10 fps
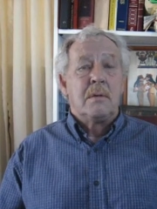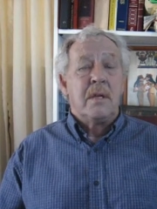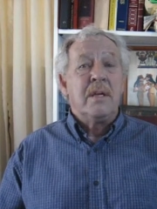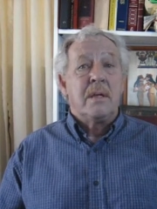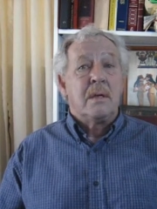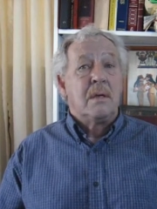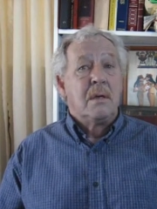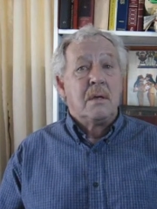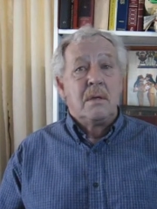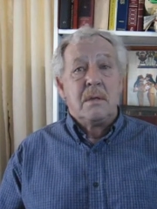India,
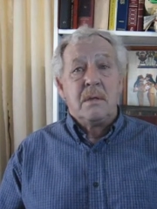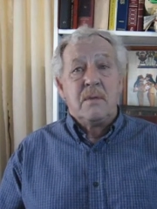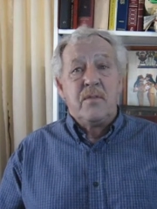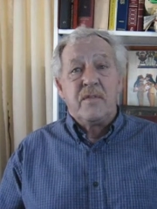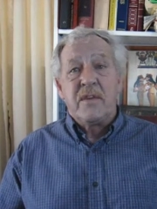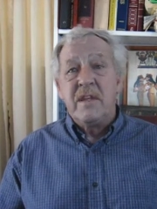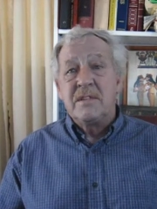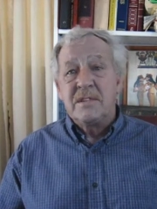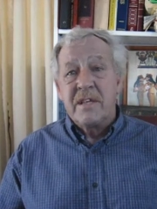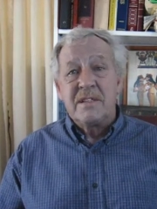in
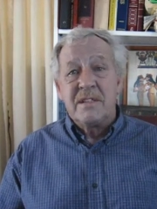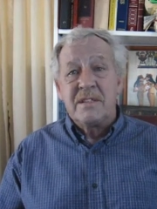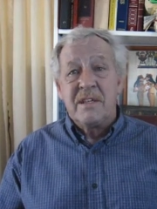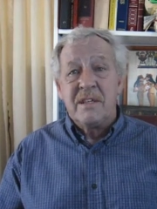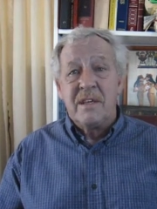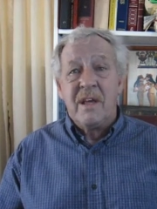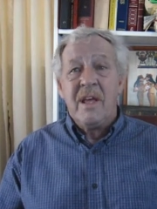1560 CE.